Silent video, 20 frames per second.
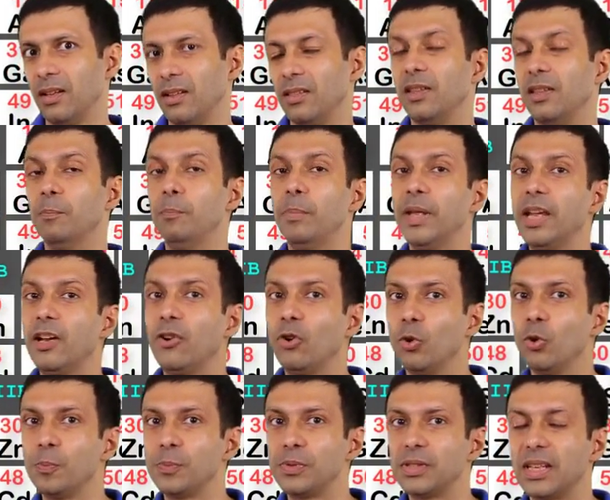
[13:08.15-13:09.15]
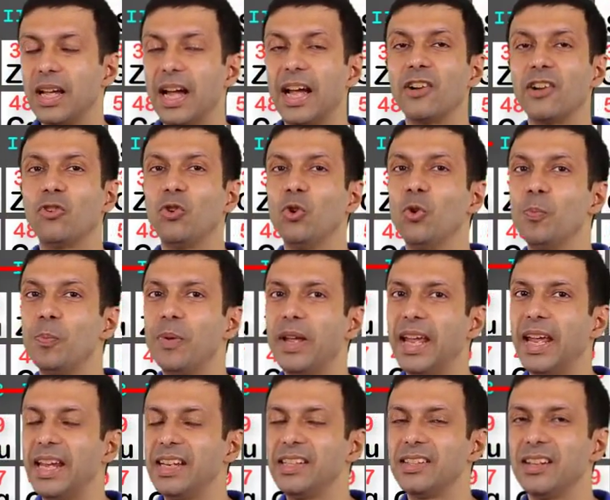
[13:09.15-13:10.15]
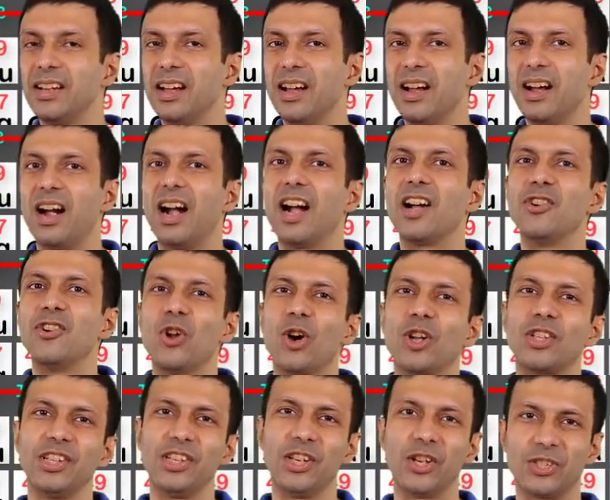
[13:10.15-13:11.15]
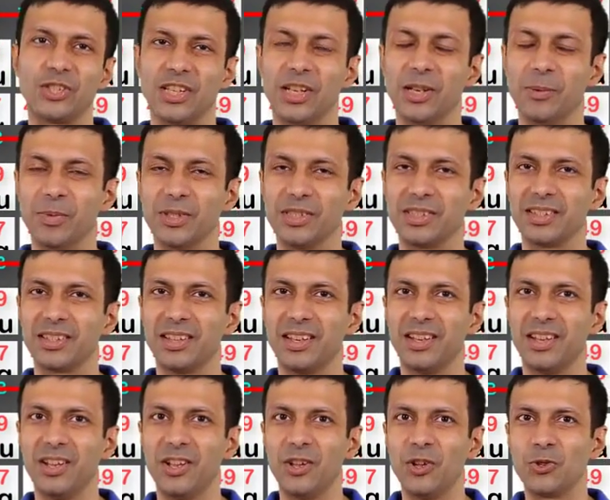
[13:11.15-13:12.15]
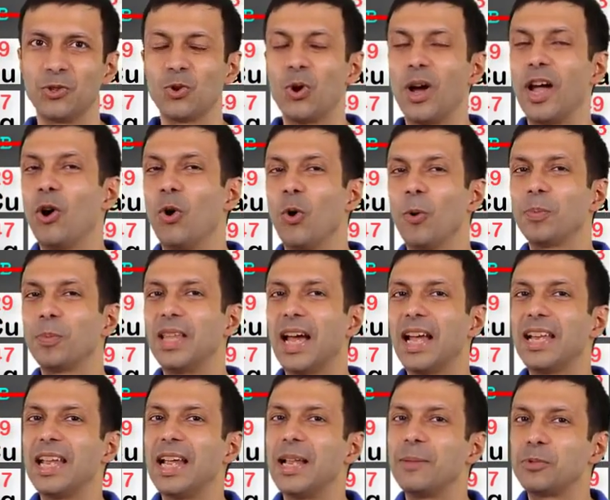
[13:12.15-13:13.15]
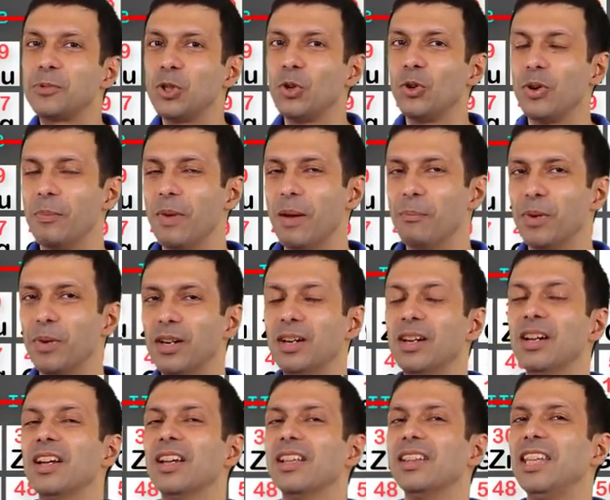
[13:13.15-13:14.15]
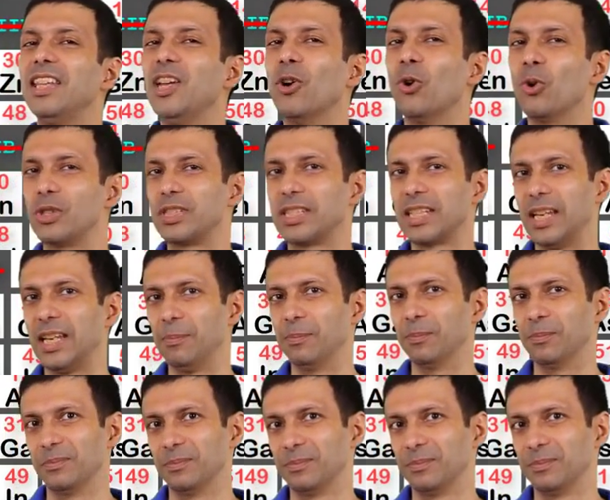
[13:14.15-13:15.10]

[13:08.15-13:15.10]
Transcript: The B groups and group 8 are not in your syllabus. So I hope that helps you remember the old scheme.